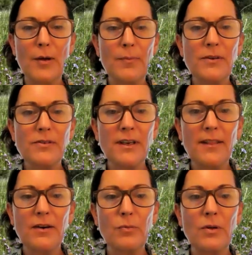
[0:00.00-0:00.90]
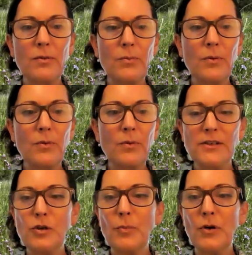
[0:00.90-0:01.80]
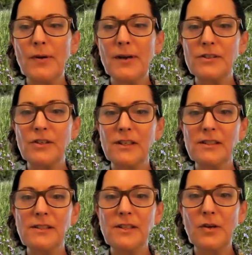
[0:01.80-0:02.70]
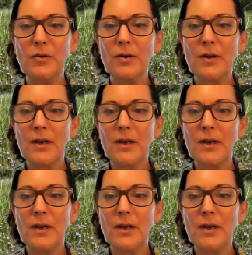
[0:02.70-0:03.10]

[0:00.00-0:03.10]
There's another, we'll get to two more questions. So